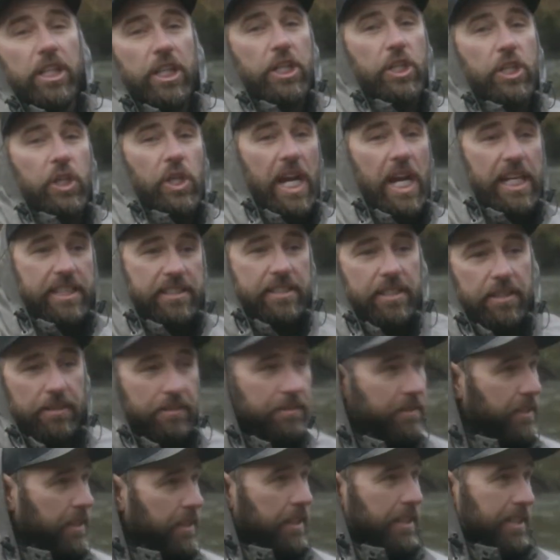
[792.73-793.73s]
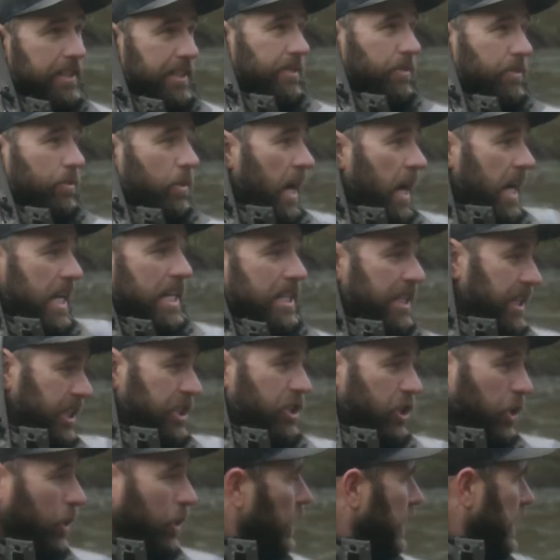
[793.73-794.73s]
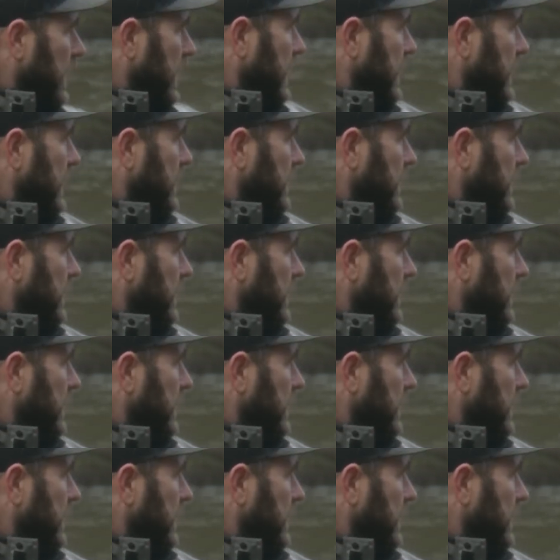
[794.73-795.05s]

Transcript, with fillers: aggressive, right in the trees,